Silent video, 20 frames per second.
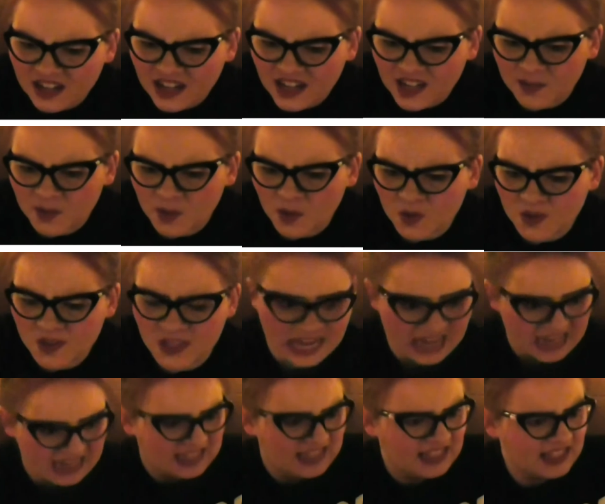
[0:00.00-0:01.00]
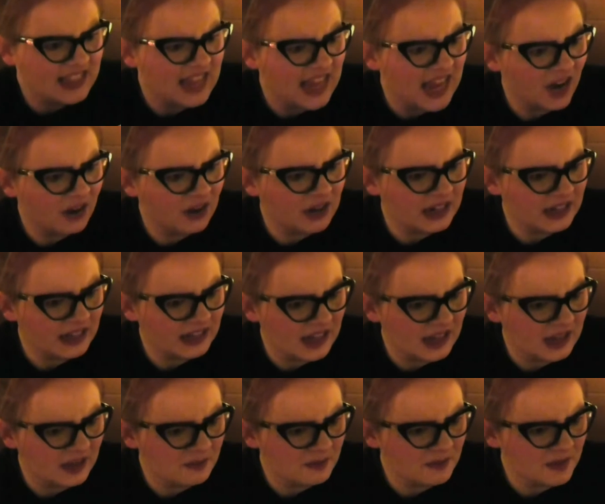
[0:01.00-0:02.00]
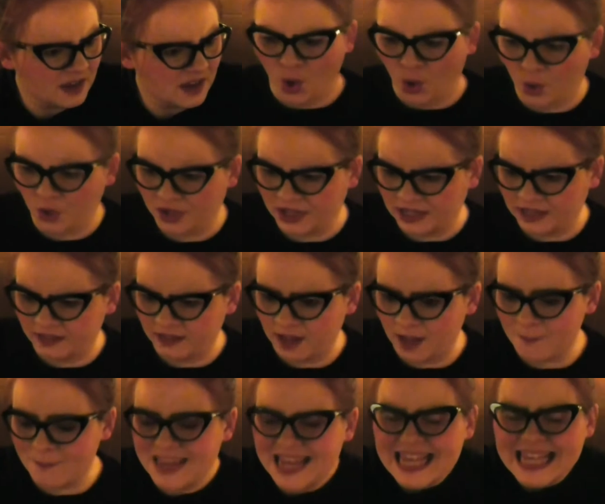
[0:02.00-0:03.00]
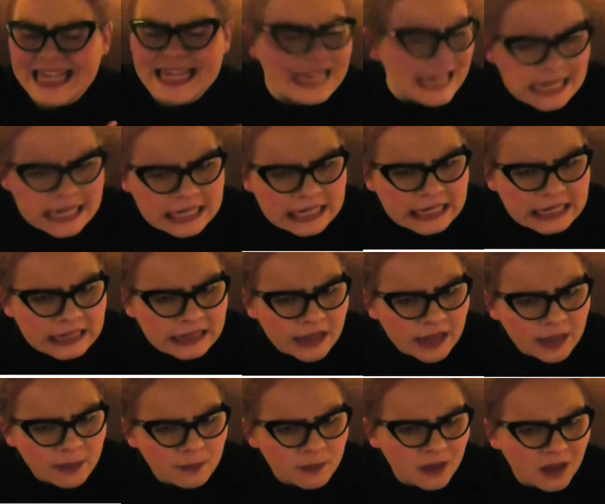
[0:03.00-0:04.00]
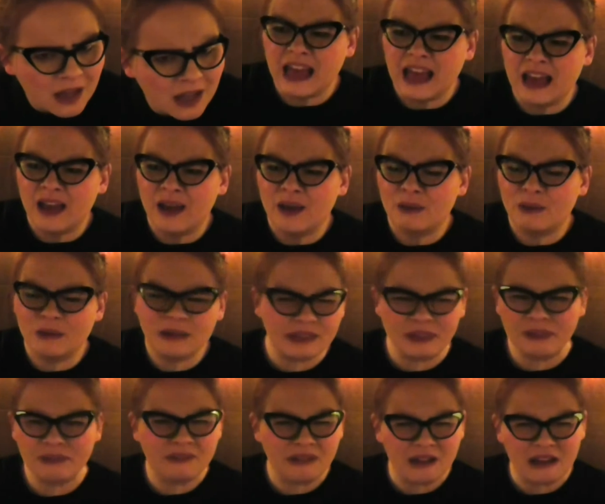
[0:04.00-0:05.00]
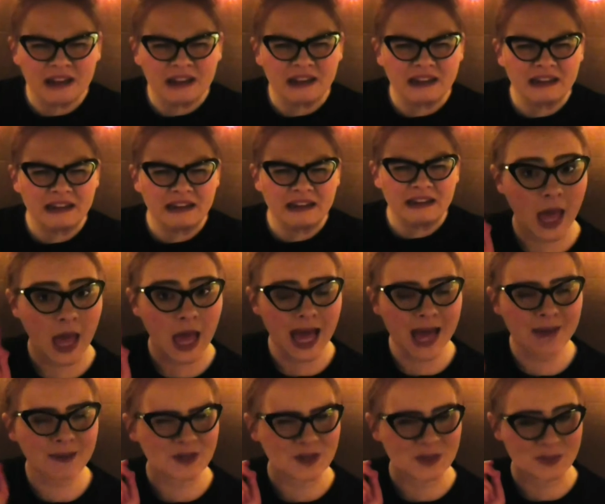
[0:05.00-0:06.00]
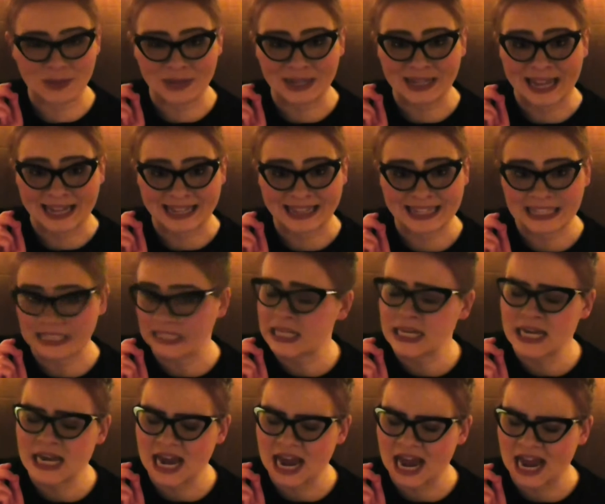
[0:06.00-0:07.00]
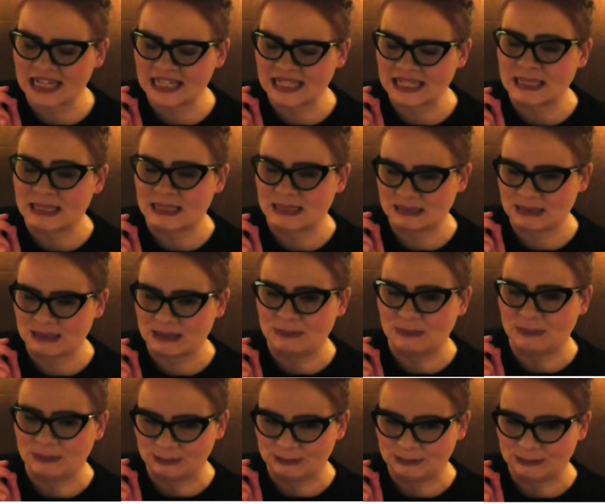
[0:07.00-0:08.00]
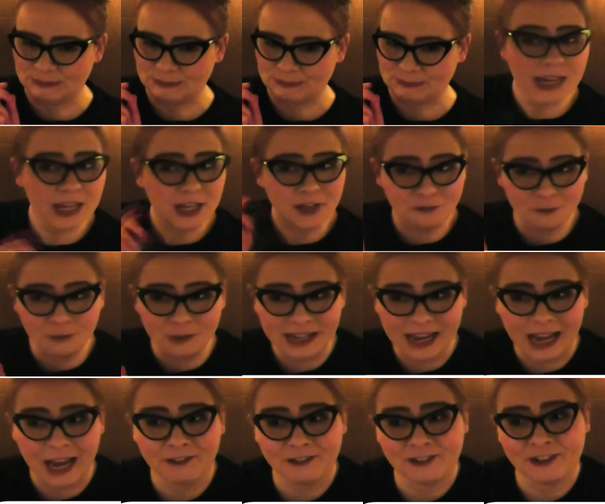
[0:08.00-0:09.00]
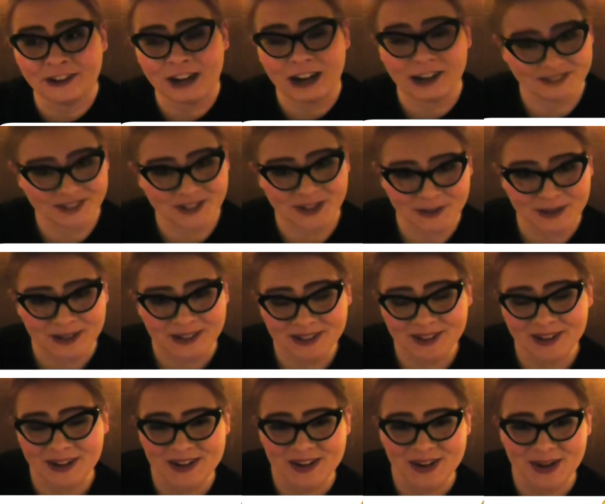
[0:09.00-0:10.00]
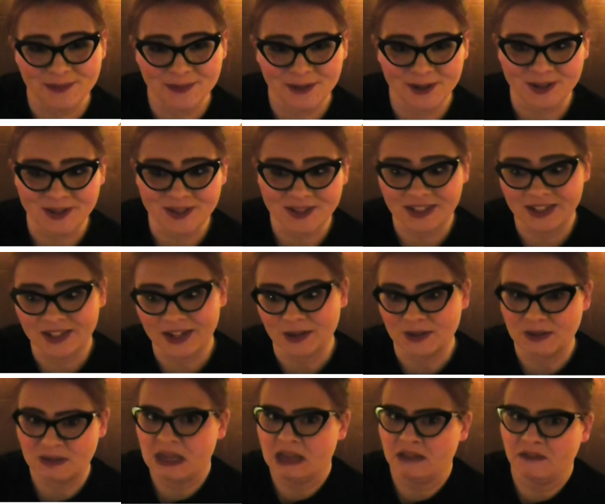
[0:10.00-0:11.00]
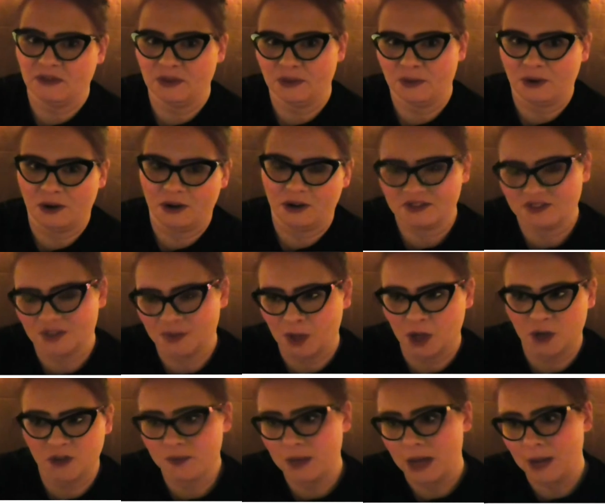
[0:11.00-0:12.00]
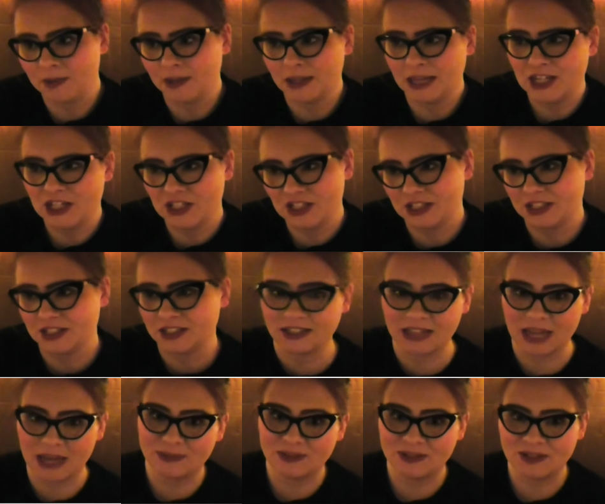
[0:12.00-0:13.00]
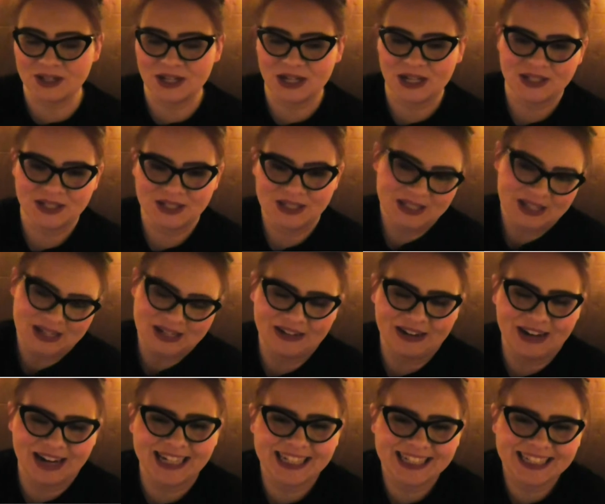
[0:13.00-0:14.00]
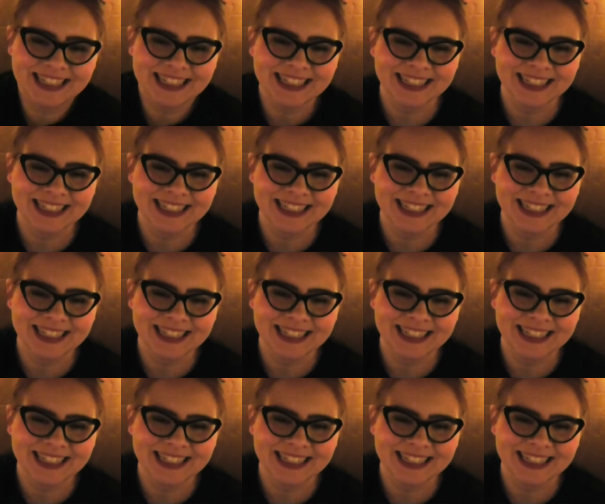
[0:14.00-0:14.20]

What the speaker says: on animals, scaring them, hurting them, eating them? What the fuck? Let me just put it like this, nice and simple. If we ever have to dwindle our numbers to, you know, save the world from overpopulation and climate change, etc.,